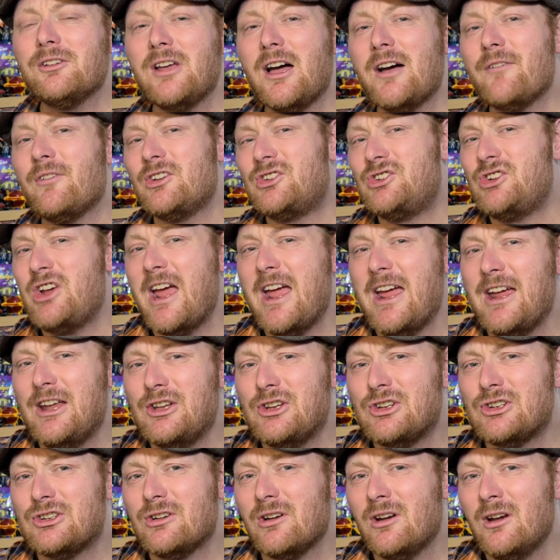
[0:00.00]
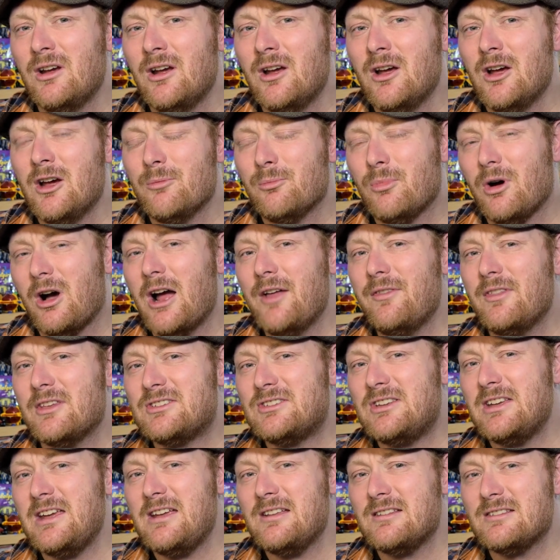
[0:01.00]
of a change behind the
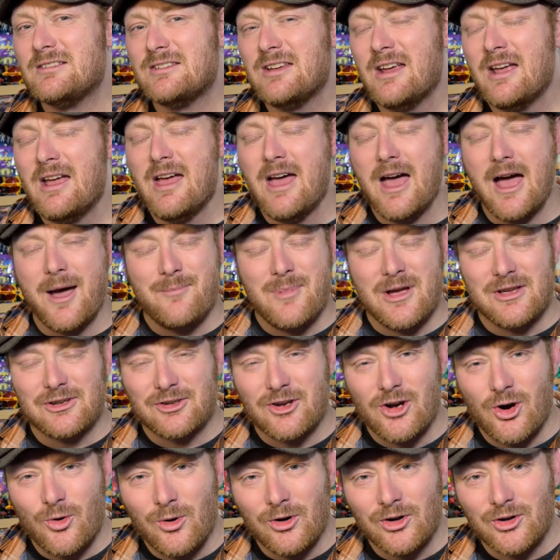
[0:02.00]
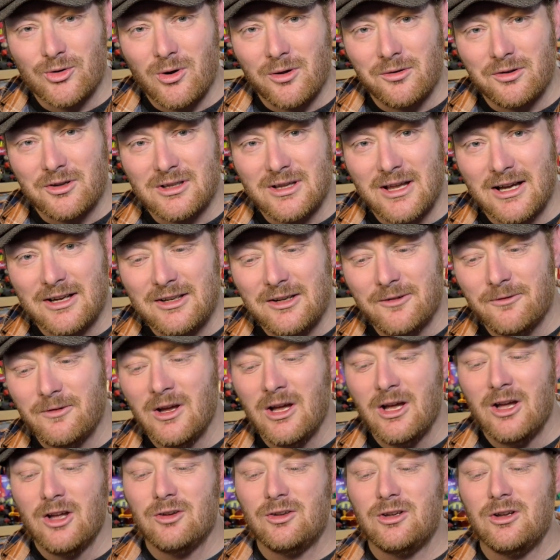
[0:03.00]
scenes at Mezco one twelfth Collective?
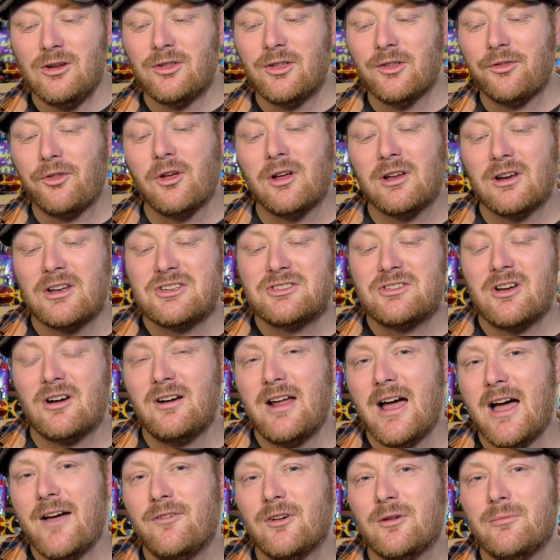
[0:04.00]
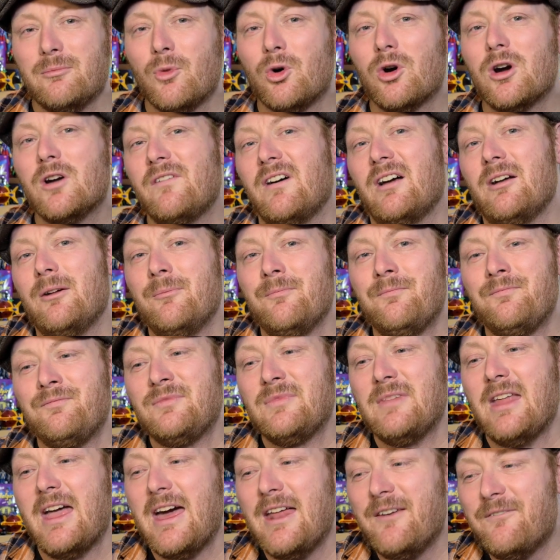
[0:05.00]
Do you think they're going to start having more of an
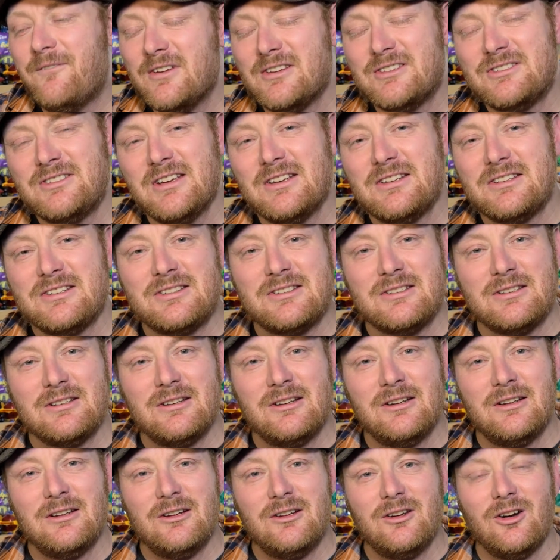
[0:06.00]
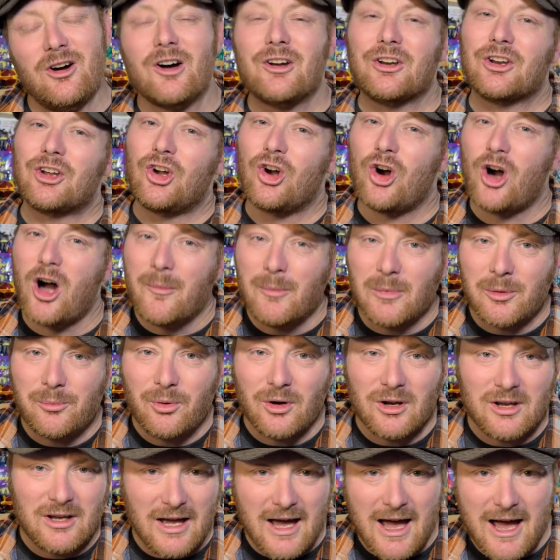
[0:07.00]
emphasis on comic
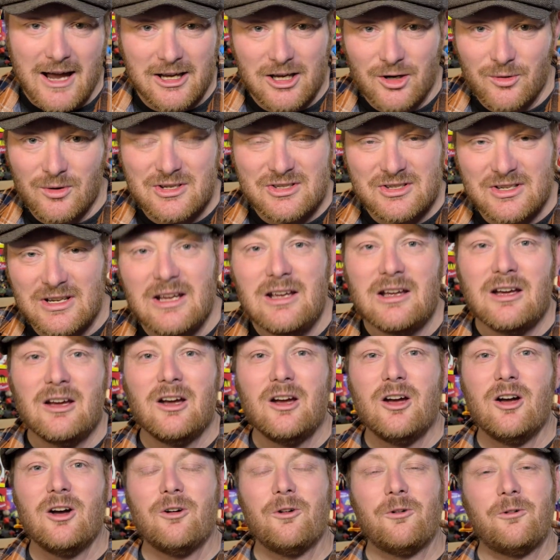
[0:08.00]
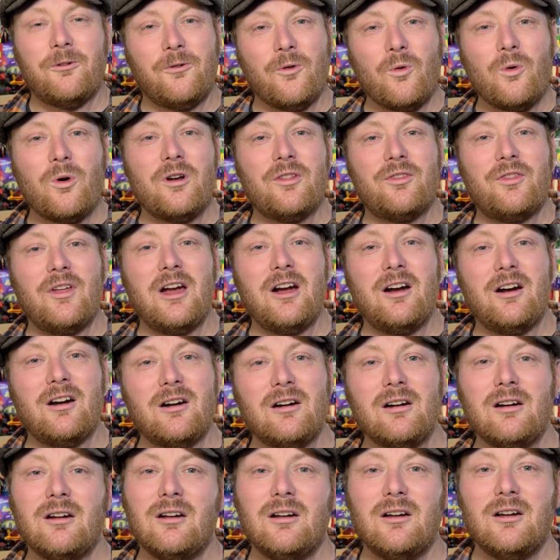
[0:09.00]
book accuracy for their
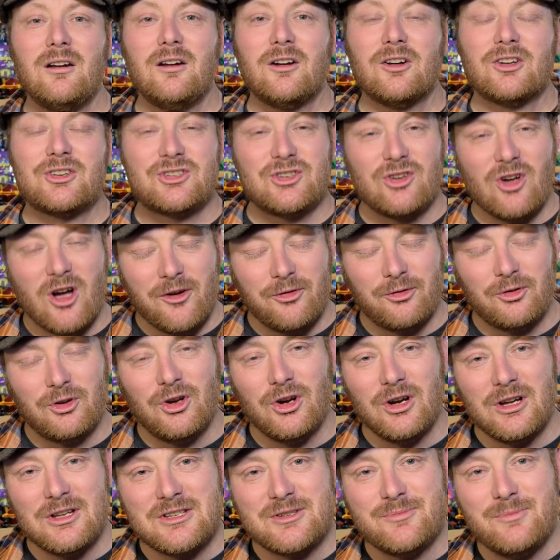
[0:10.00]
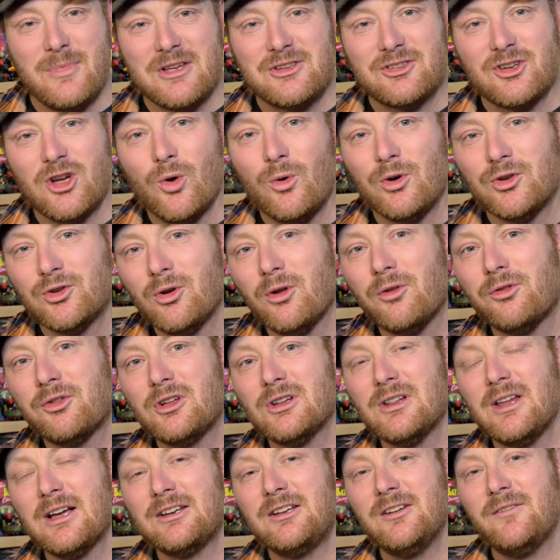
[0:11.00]
soft goods Mezco one twelfth
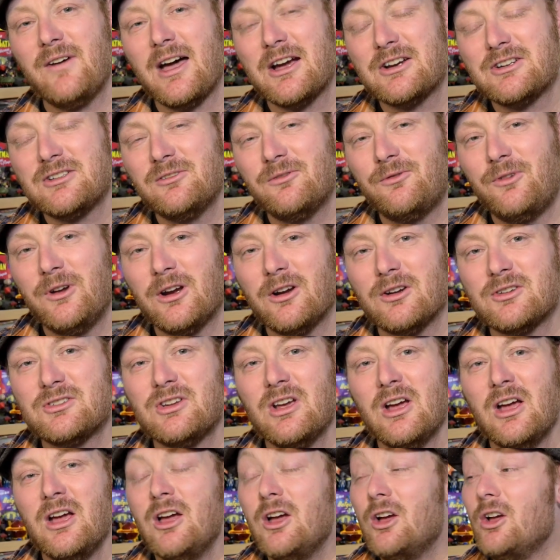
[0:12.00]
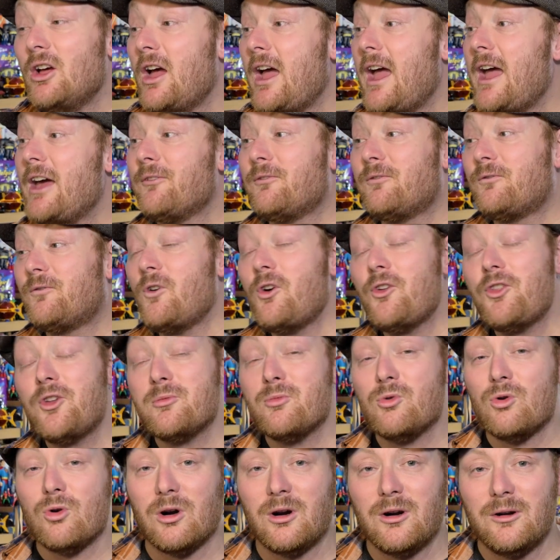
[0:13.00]
Collective action figures? And
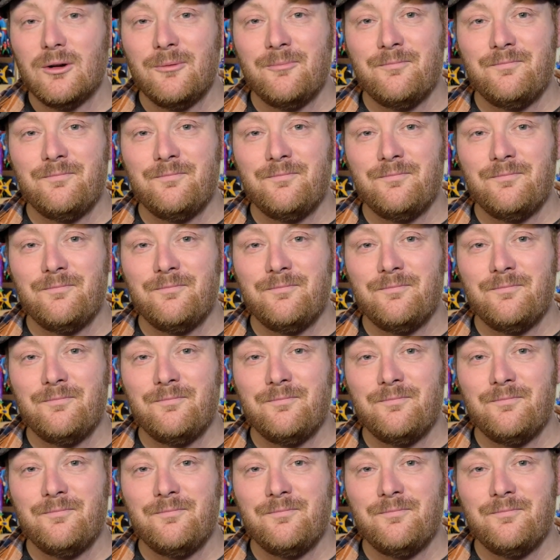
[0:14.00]
furthermore,